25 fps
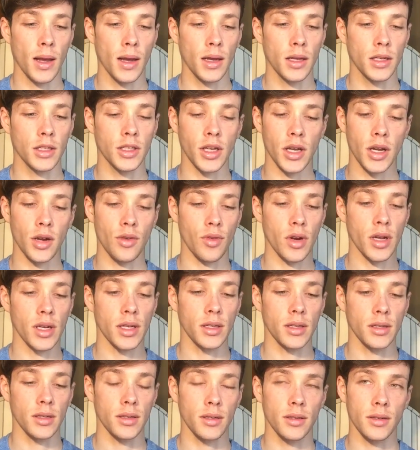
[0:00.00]
She
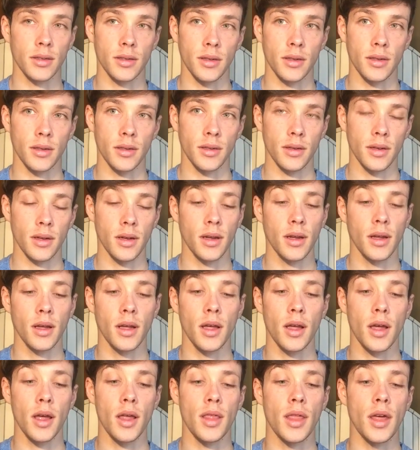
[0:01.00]
agreed.
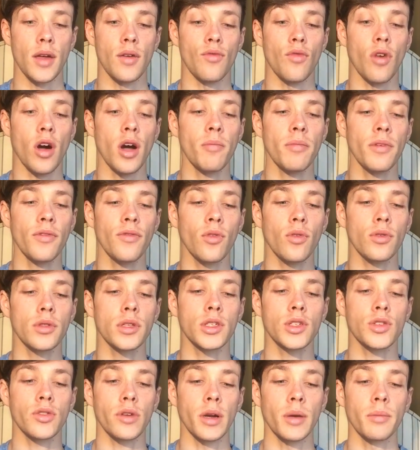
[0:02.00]
Then right before the
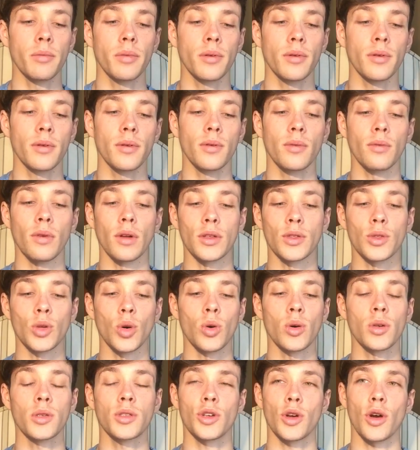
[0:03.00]
trip, while
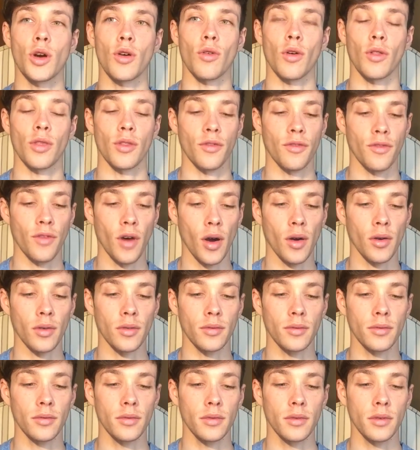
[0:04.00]
talking to her on the
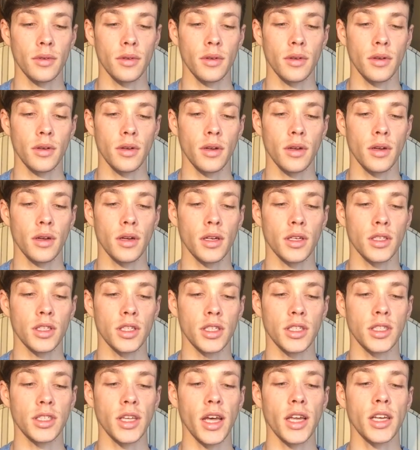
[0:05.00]
phone, she
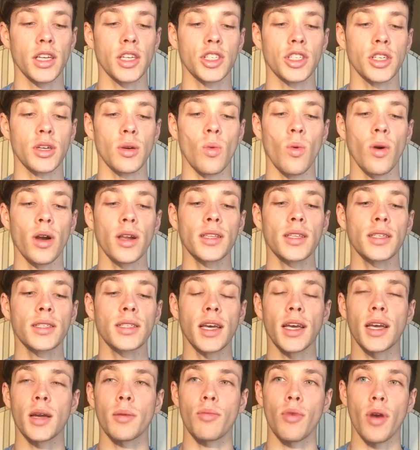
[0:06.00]
said she wanted to
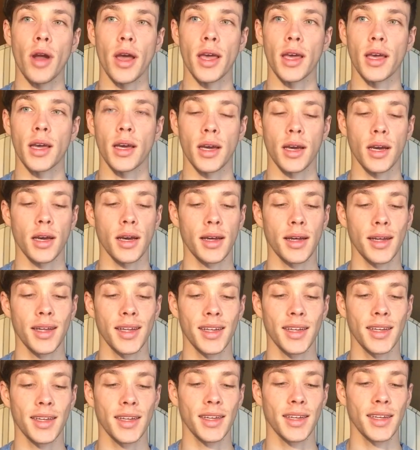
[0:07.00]
take a break
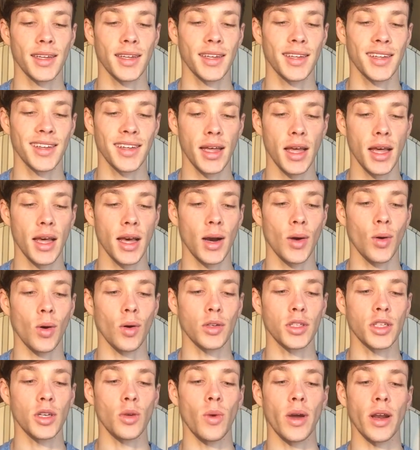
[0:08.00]
or
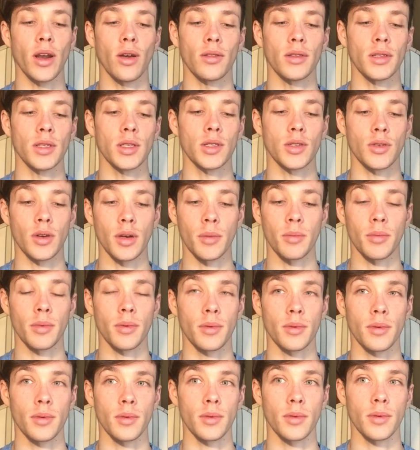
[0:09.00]
she went on this trip.
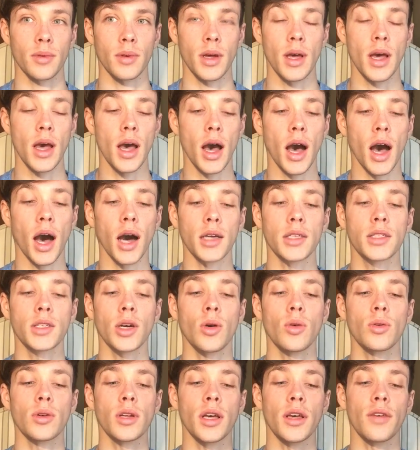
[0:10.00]
I
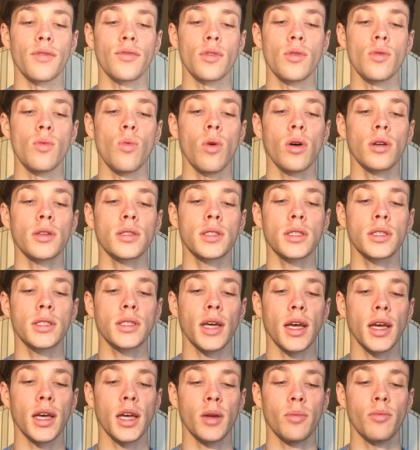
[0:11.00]
told her, if you want to
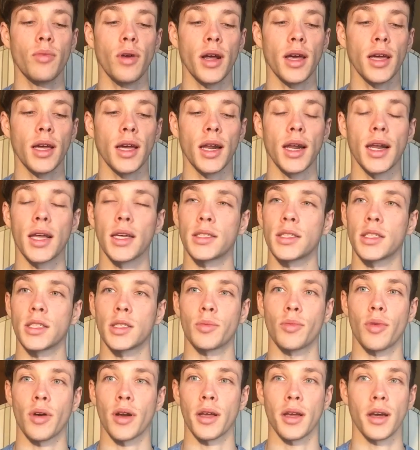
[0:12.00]
take a break, let's just
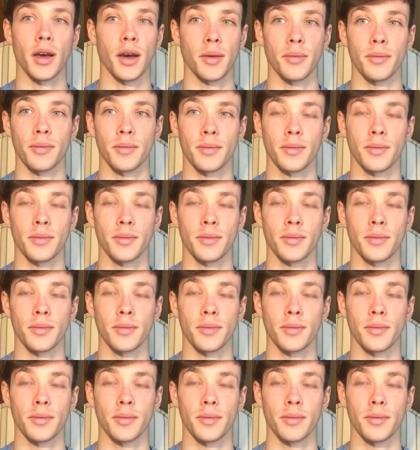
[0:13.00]
break up.